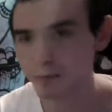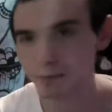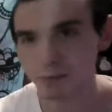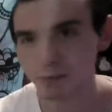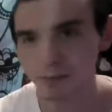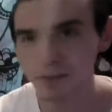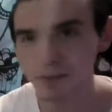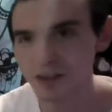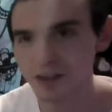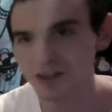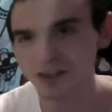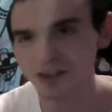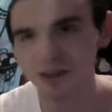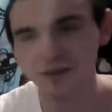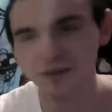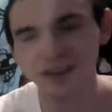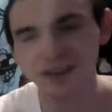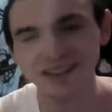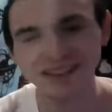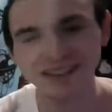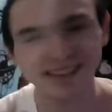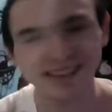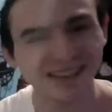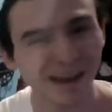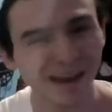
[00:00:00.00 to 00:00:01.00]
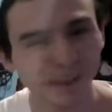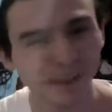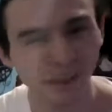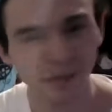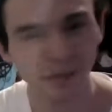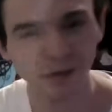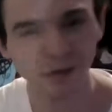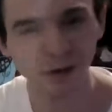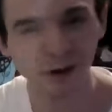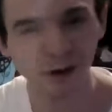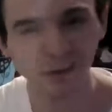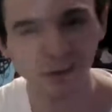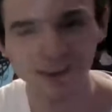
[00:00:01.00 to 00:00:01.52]
I'm not sure if I said that
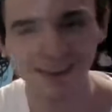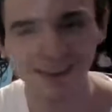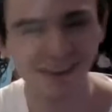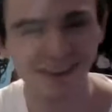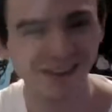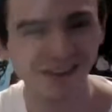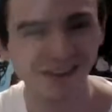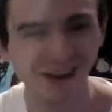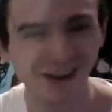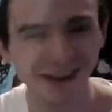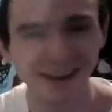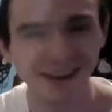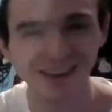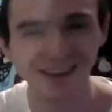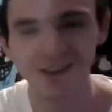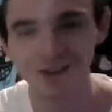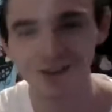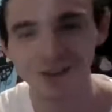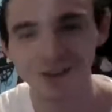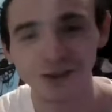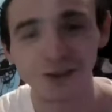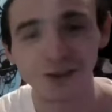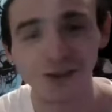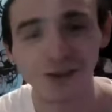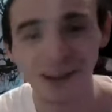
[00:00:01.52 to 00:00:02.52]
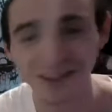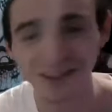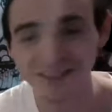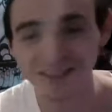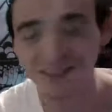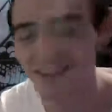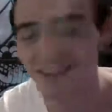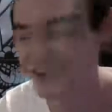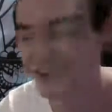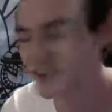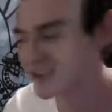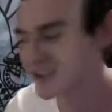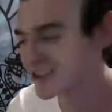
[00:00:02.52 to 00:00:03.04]
before, but either way, you guys
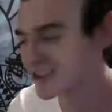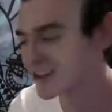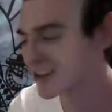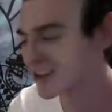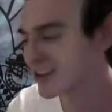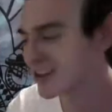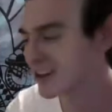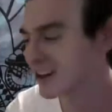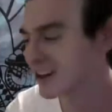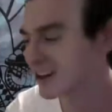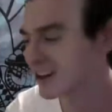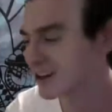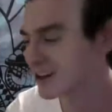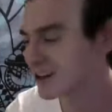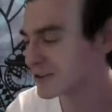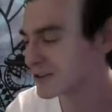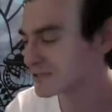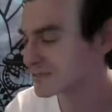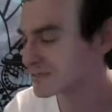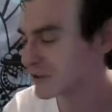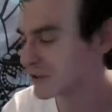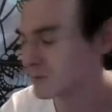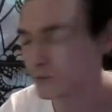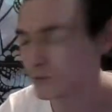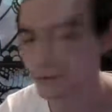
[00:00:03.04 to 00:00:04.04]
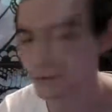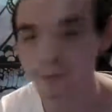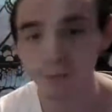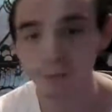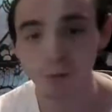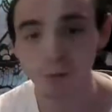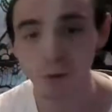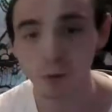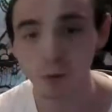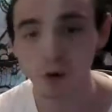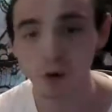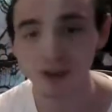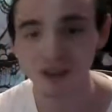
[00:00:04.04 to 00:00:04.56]
know. If you've
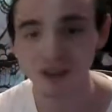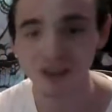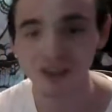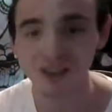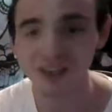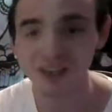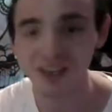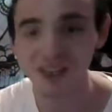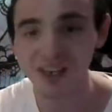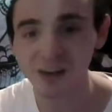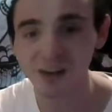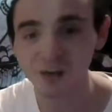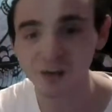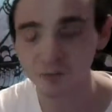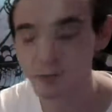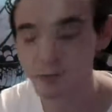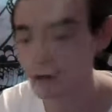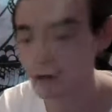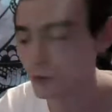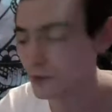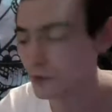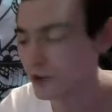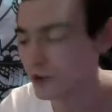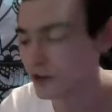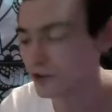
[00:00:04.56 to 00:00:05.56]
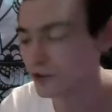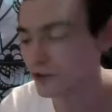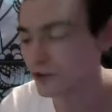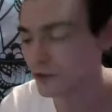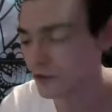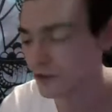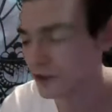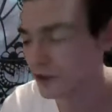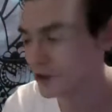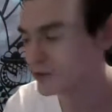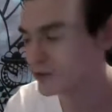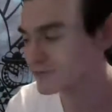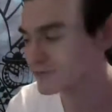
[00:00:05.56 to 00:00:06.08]
been watching the channel for a while, you
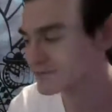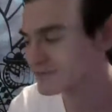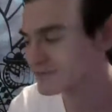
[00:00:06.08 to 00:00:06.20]
know.